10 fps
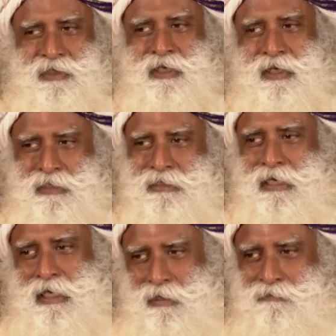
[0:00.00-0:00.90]
Chennai is
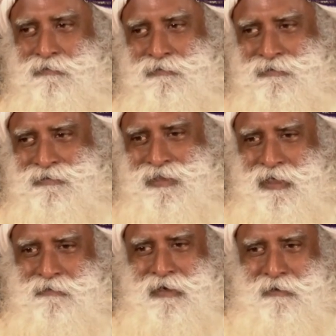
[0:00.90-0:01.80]
alive
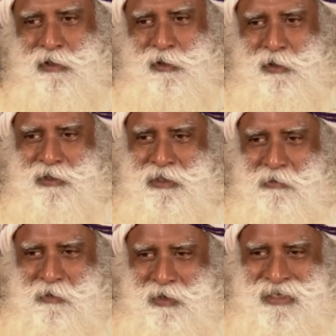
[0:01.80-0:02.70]
at 5 o'clock in
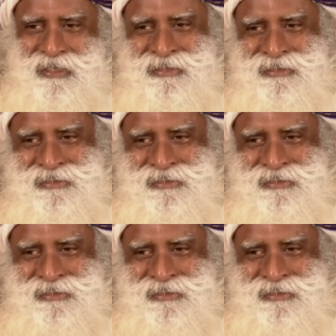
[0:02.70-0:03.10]
the morning,